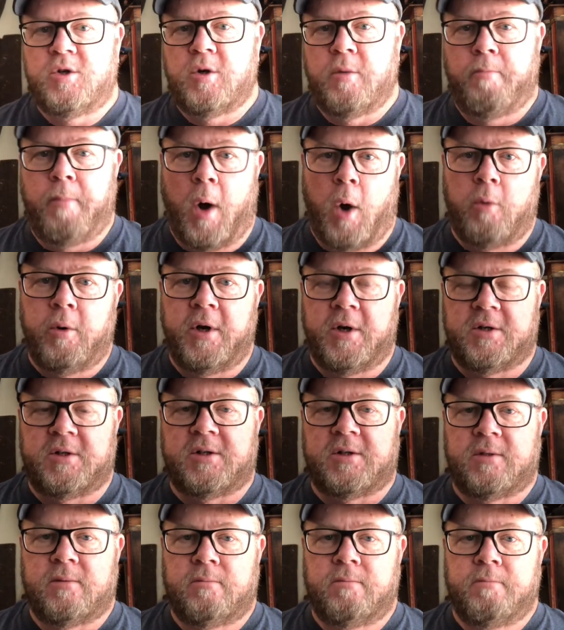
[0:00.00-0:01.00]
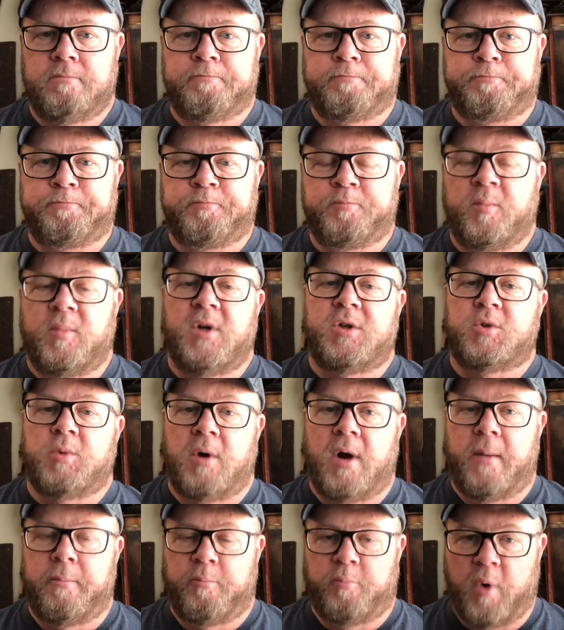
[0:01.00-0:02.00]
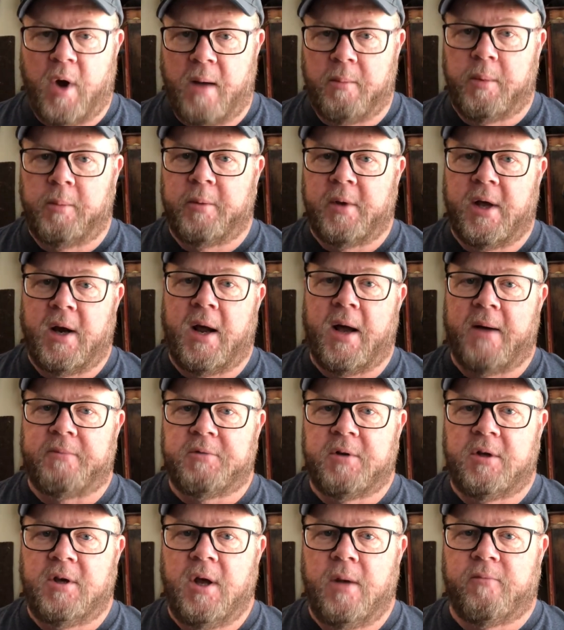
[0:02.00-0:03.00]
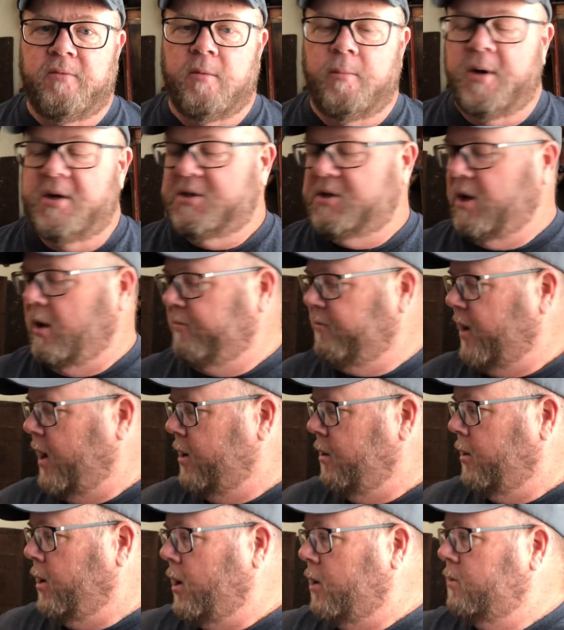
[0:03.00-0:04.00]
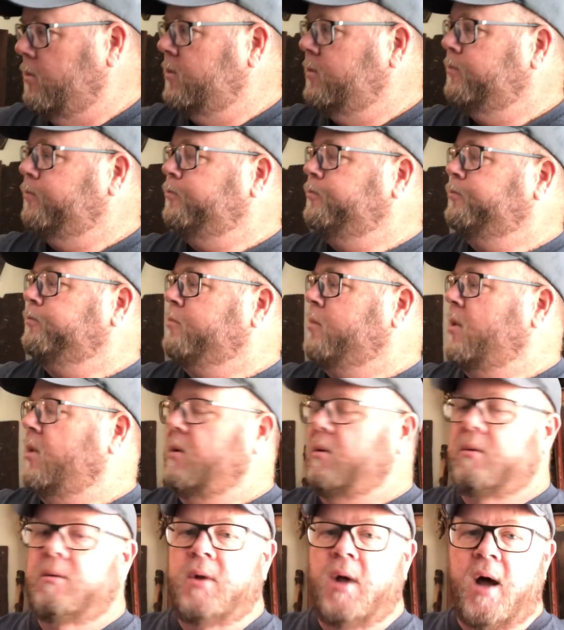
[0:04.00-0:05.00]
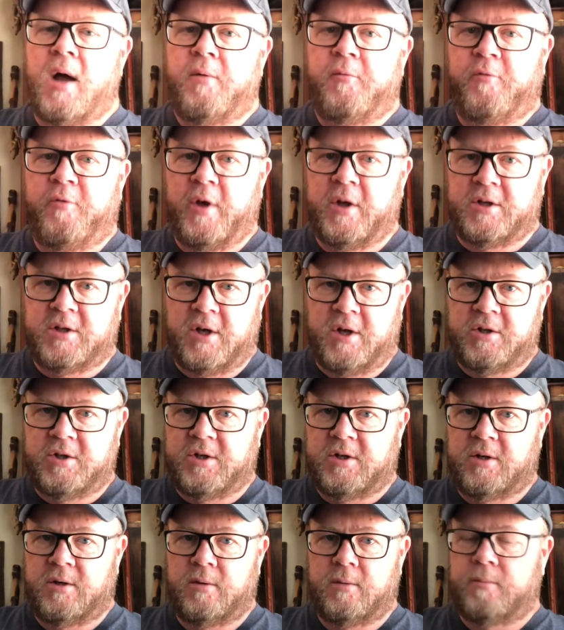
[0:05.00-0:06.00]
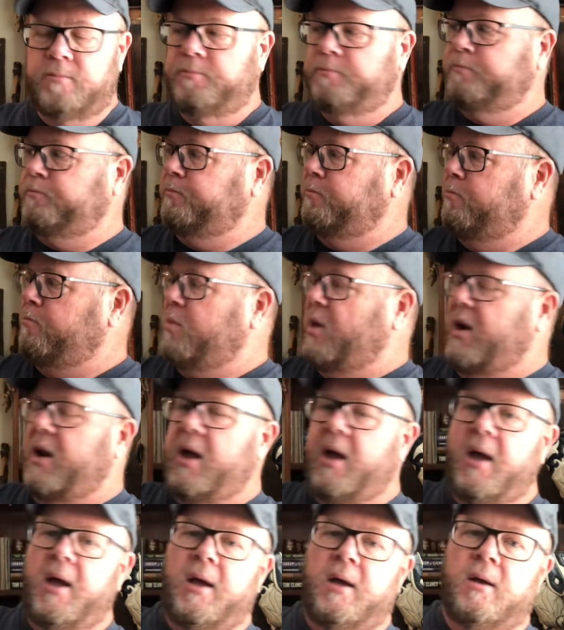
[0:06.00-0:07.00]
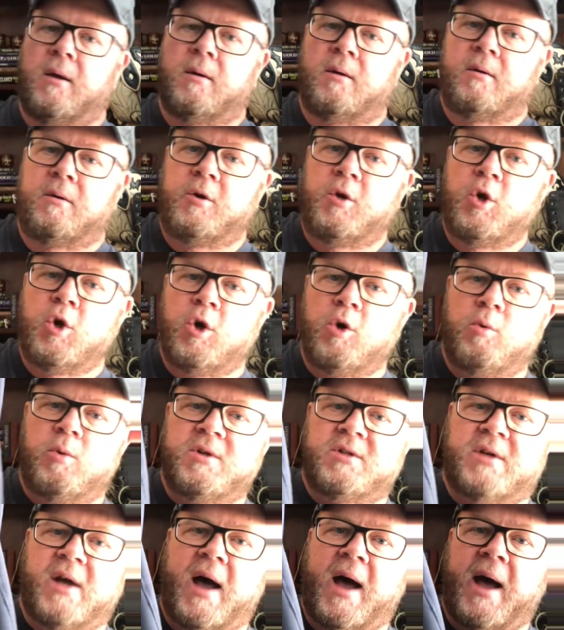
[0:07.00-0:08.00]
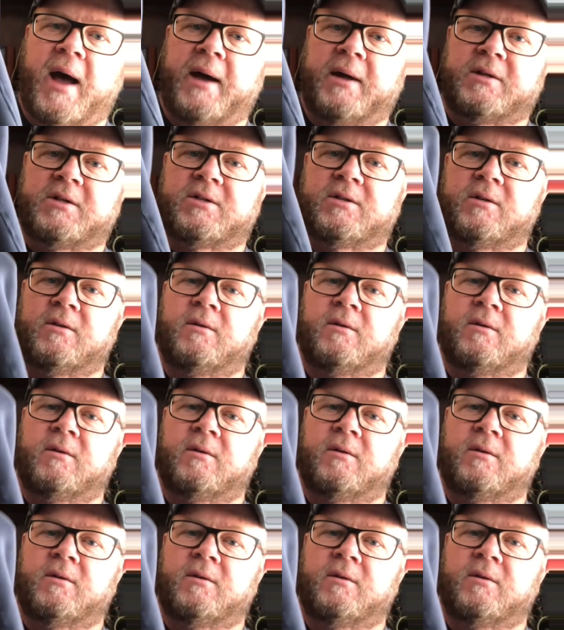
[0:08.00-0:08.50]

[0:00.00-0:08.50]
your bonus. This one I'm probably going to have to keep for myself. I don't know. Not vintage, but hey, new with tags.